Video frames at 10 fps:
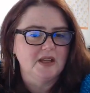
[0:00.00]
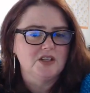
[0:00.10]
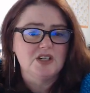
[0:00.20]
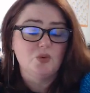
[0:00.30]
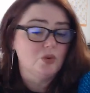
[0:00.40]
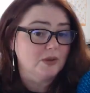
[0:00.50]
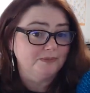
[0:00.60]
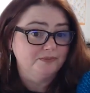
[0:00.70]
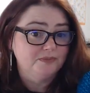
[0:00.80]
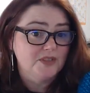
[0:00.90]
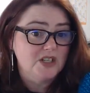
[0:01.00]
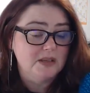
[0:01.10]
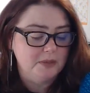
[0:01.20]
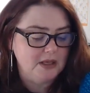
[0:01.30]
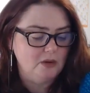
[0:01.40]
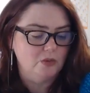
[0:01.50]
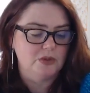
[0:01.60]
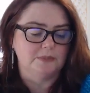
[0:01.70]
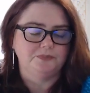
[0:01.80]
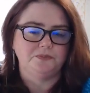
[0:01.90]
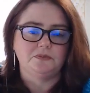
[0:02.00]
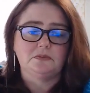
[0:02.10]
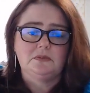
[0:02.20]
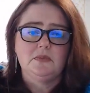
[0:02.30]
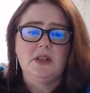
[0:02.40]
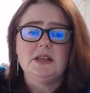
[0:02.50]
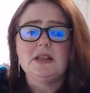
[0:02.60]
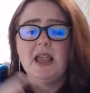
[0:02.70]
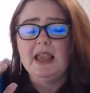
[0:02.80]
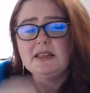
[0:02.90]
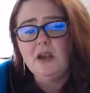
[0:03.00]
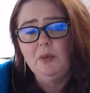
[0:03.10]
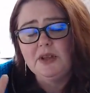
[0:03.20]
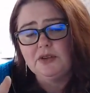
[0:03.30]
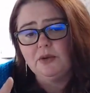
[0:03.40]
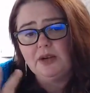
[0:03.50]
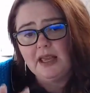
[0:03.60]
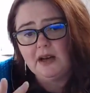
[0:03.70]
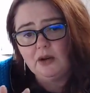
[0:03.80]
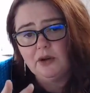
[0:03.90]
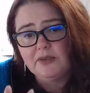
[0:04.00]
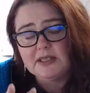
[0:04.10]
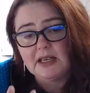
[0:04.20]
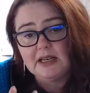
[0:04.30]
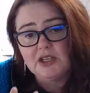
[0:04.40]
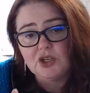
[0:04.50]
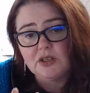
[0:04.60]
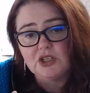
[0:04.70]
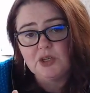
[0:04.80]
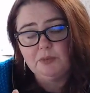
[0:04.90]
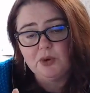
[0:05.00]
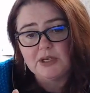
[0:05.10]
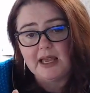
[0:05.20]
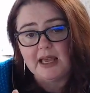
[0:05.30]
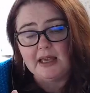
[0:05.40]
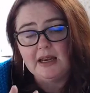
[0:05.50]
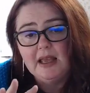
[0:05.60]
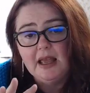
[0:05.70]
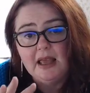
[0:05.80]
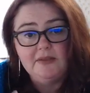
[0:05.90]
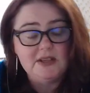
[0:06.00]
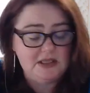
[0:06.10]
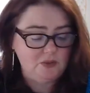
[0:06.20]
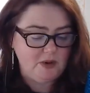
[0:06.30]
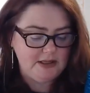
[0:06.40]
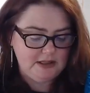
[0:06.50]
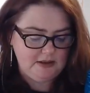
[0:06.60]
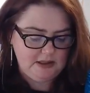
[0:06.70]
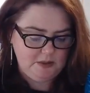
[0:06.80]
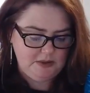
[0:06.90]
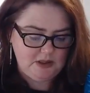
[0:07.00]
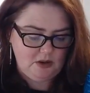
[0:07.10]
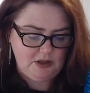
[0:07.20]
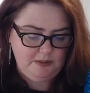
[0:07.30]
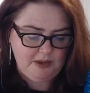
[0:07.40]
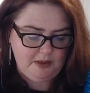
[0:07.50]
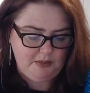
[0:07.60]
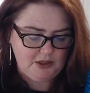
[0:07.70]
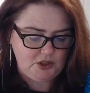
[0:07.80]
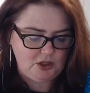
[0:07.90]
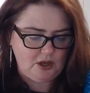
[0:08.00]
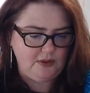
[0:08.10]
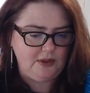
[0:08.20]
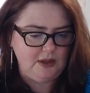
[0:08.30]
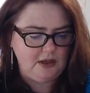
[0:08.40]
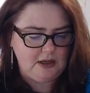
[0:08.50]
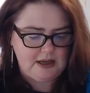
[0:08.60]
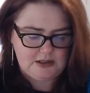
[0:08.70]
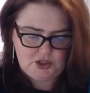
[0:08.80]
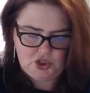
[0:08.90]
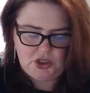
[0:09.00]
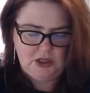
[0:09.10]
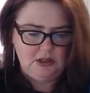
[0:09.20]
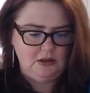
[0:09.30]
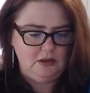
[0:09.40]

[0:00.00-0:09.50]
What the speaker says: She's awesome. She's completely awesome. So as I went through and had a look at this collection that she'd put out, and this is recent. This was only published, I think, last year.